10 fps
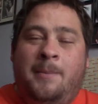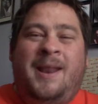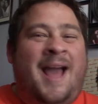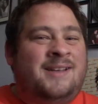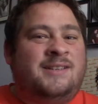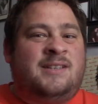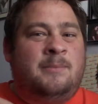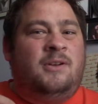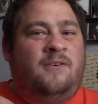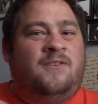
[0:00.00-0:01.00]
but it has a
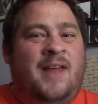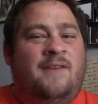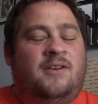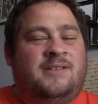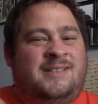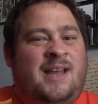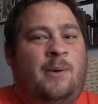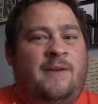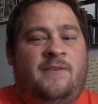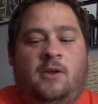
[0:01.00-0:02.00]
similar flavor. This is
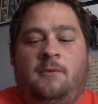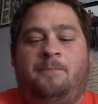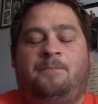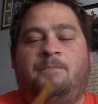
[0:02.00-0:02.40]
how I feel.